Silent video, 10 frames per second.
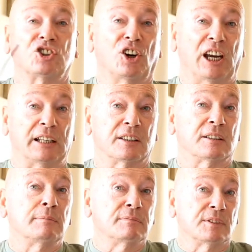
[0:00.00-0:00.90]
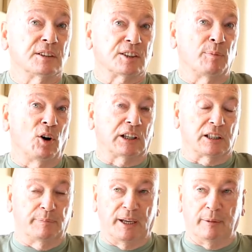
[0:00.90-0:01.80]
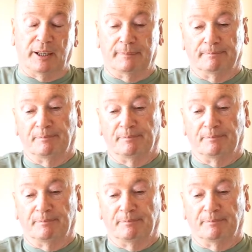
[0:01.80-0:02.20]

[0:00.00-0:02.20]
a child, small little baby.